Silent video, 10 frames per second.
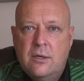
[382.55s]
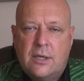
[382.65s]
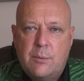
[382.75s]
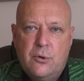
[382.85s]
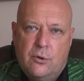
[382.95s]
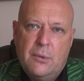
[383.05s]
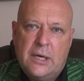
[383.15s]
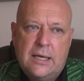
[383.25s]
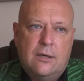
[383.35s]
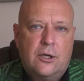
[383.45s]
They put the
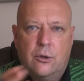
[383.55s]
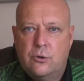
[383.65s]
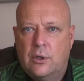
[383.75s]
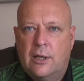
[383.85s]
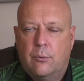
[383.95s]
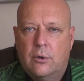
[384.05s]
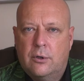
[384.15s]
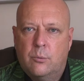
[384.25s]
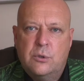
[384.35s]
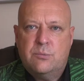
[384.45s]
money in, I go and do the legwork,
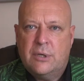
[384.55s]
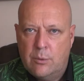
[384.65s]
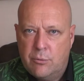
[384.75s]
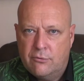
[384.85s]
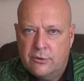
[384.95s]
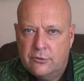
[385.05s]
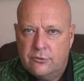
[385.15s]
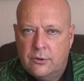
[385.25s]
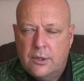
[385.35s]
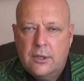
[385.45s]
and we split the profits.